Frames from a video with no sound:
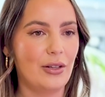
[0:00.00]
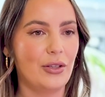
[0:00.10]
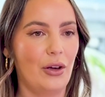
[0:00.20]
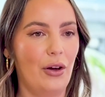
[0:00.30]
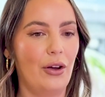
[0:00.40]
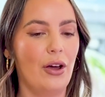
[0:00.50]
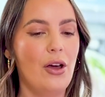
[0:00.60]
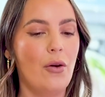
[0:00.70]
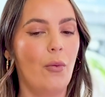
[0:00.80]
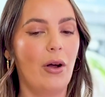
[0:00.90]
So
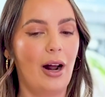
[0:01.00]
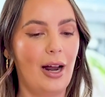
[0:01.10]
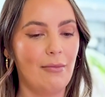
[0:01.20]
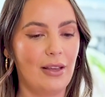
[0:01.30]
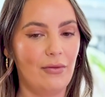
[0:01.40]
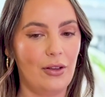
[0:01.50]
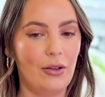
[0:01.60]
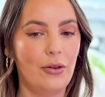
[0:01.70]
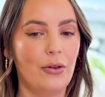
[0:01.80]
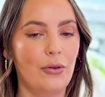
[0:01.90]
what I'm giving
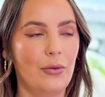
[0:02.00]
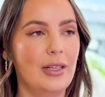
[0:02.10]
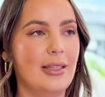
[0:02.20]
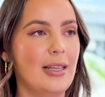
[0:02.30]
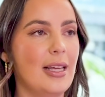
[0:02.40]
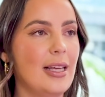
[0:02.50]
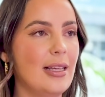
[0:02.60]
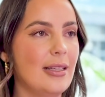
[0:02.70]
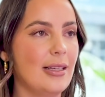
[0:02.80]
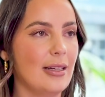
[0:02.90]
you is the
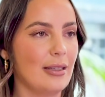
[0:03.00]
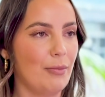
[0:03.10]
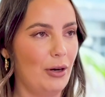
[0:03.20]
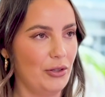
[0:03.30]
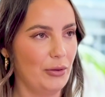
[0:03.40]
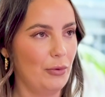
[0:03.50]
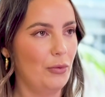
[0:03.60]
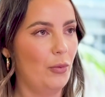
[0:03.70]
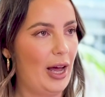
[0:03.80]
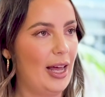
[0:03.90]
easiest
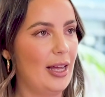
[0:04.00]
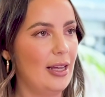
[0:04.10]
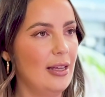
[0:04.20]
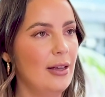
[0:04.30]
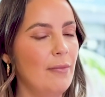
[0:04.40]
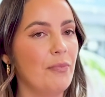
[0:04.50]
possible way